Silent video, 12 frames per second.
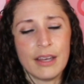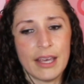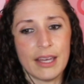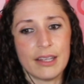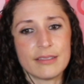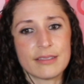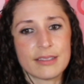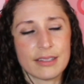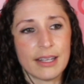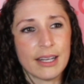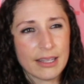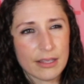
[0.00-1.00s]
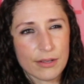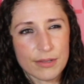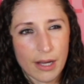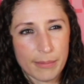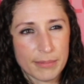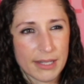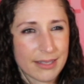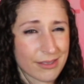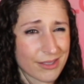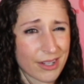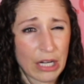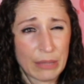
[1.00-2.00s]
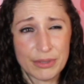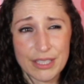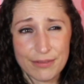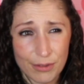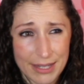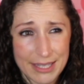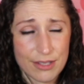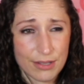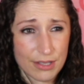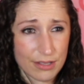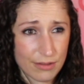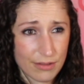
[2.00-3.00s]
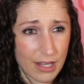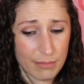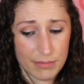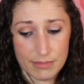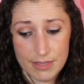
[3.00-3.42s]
And getting those updates, there's a couple different ways you can do them.